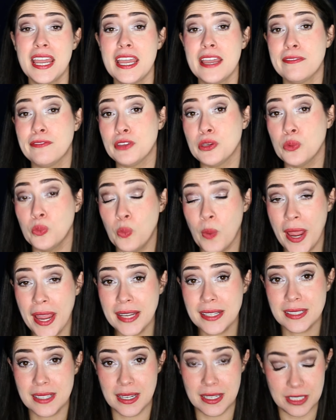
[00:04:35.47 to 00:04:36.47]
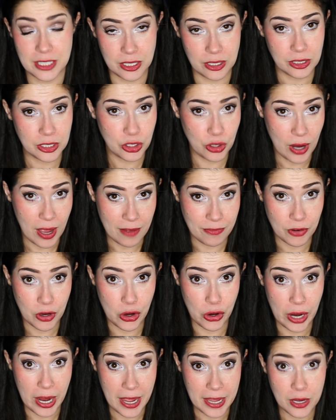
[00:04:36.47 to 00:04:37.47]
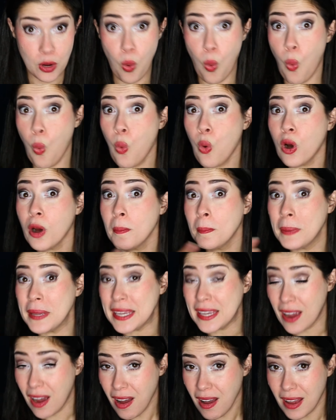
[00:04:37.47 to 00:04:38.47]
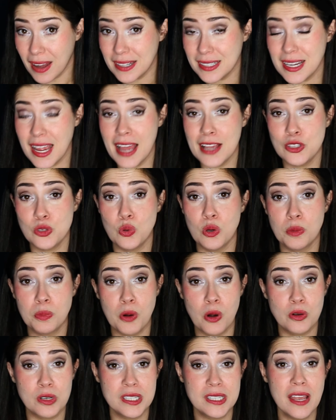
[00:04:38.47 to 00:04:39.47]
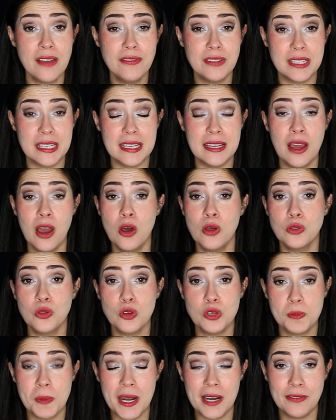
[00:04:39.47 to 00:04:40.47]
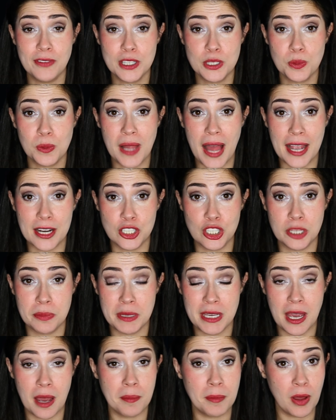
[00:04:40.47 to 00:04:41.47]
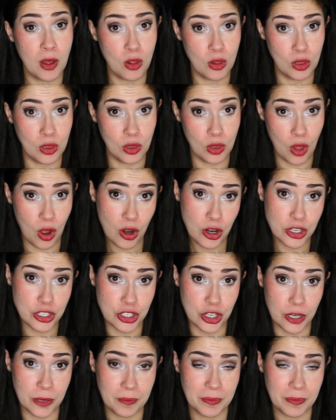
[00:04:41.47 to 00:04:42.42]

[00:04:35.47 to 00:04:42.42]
if you wait until your FRA or beyond as you approach 70, those benefits will actually become larger.